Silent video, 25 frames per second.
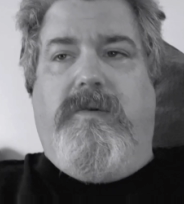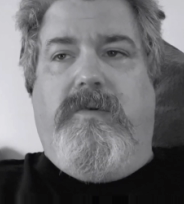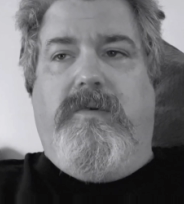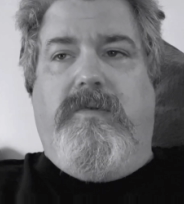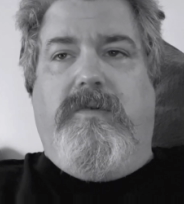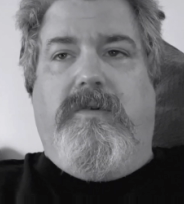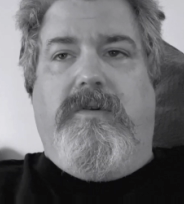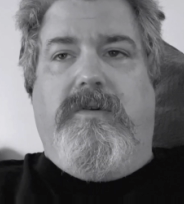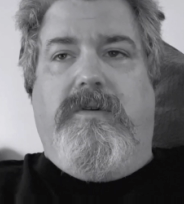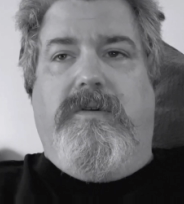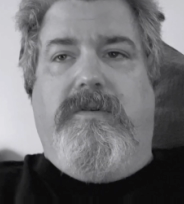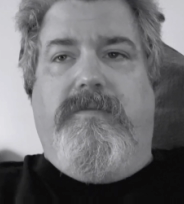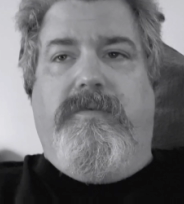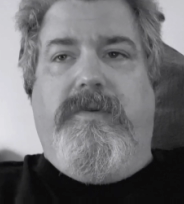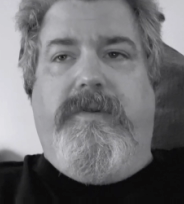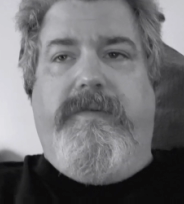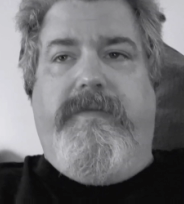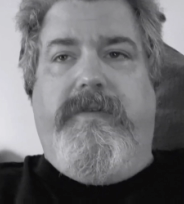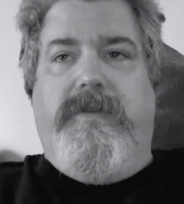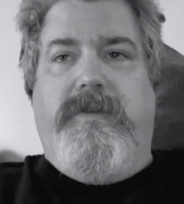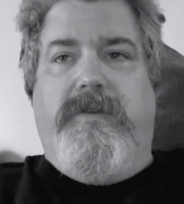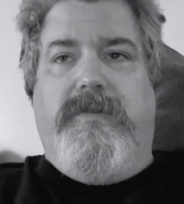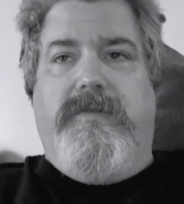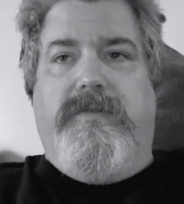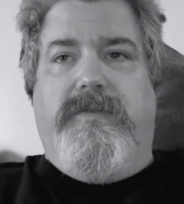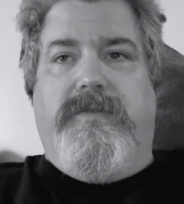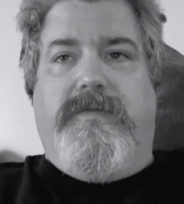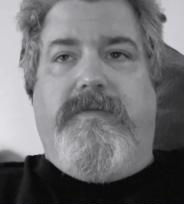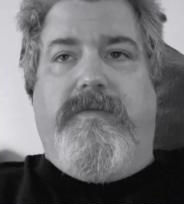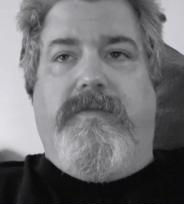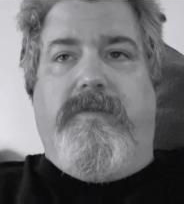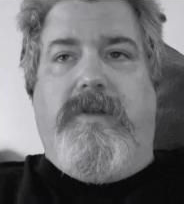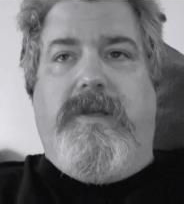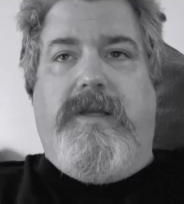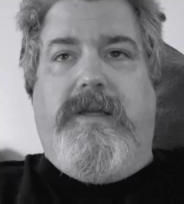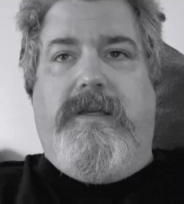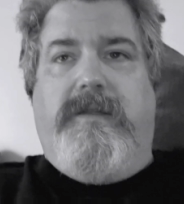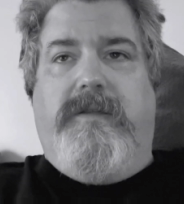horror reviews
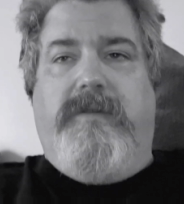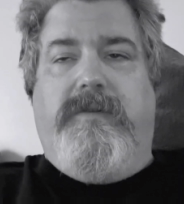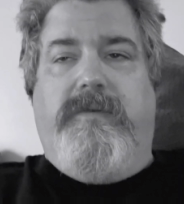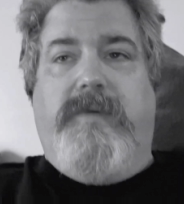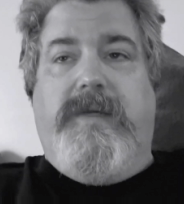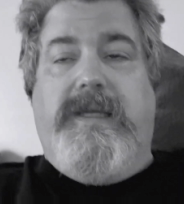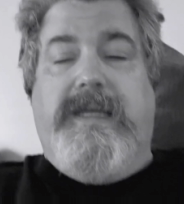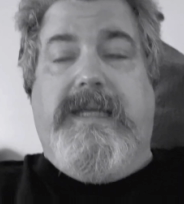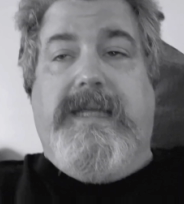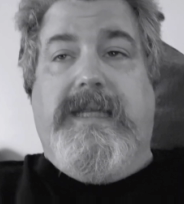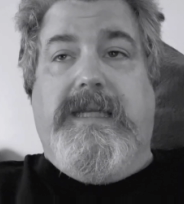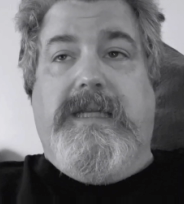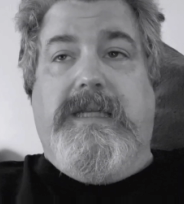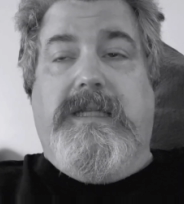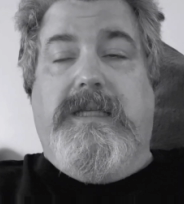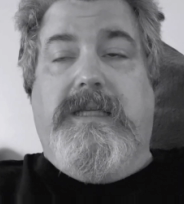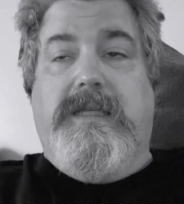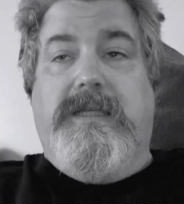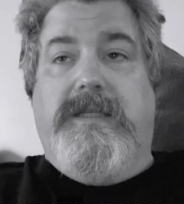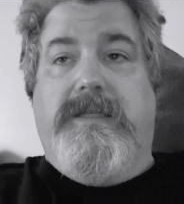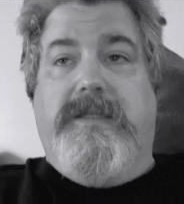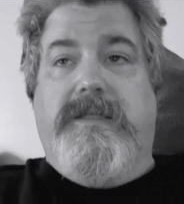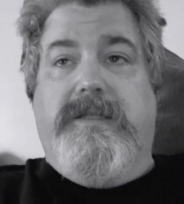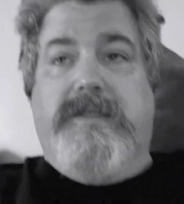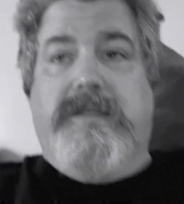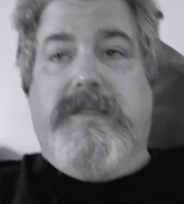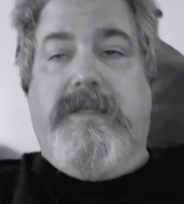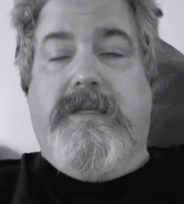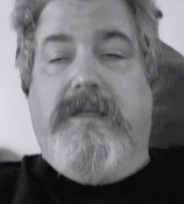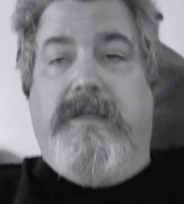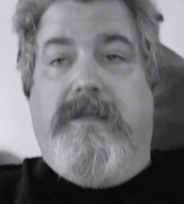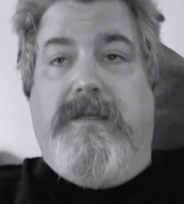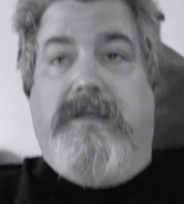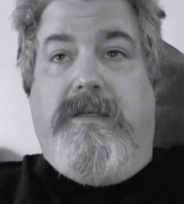for Halloween is